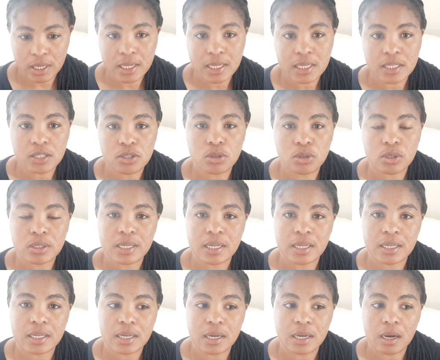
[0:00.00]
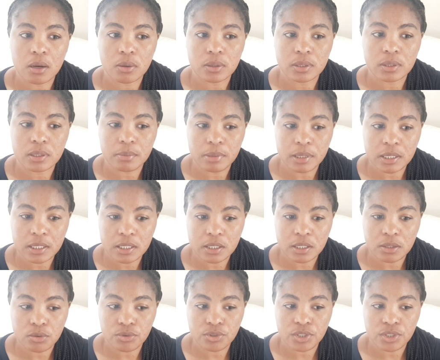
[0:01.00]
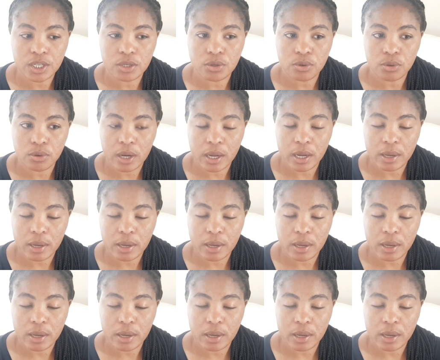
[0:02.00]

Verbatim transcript: and he's not taking accountability to say no.